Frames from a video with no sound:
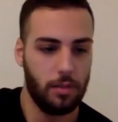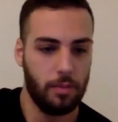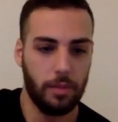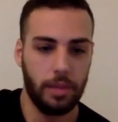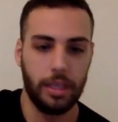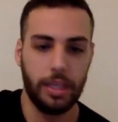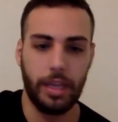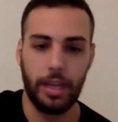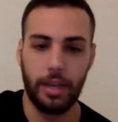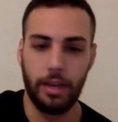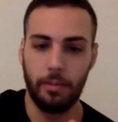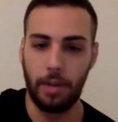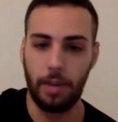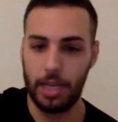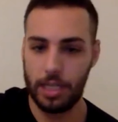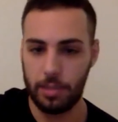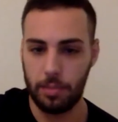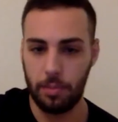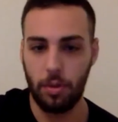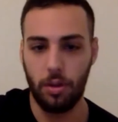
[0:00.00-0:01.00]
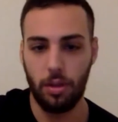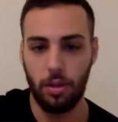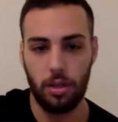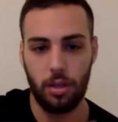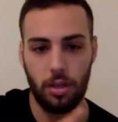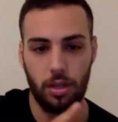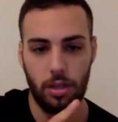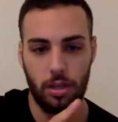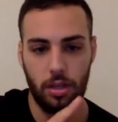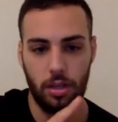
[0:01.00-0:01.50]
but then basketball,
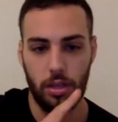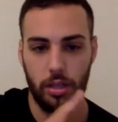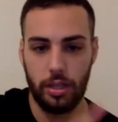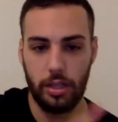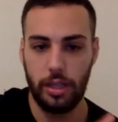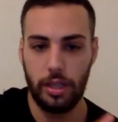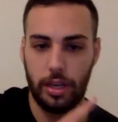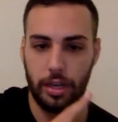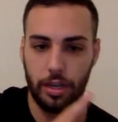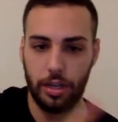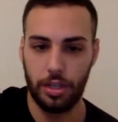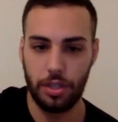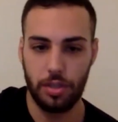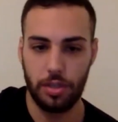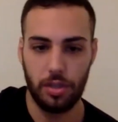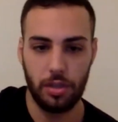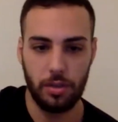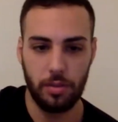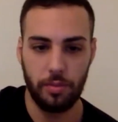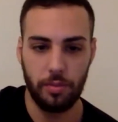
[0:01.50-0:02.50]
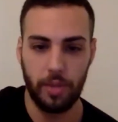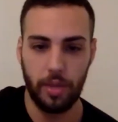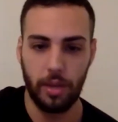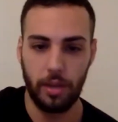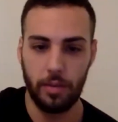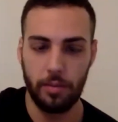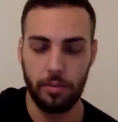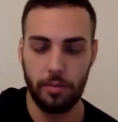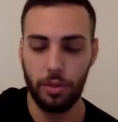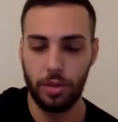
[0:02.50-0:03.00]
there's
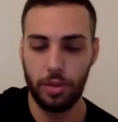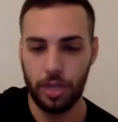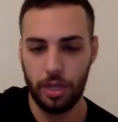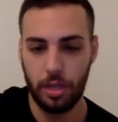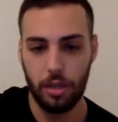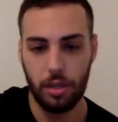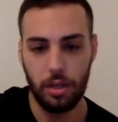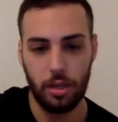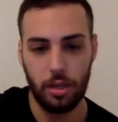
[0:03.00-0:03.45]
uh, music,